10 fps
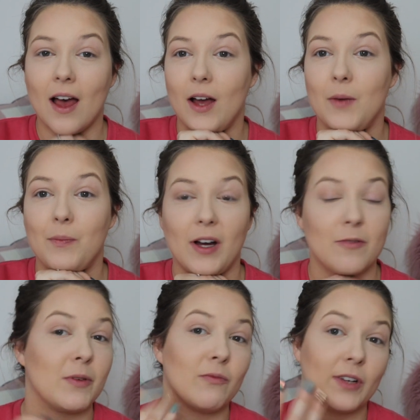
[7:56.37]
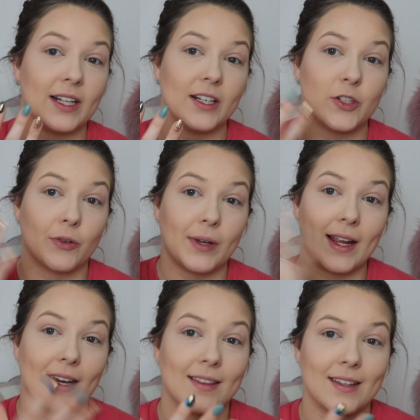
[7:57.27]
Um, but I've been really
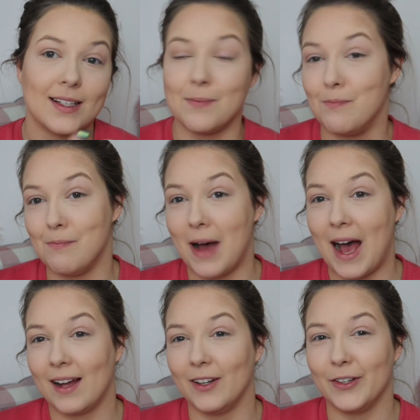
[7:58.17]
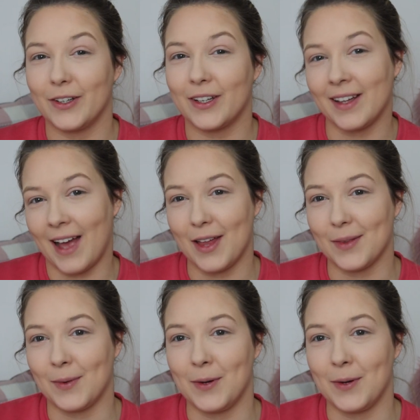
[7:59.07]
enjoying this matte look at the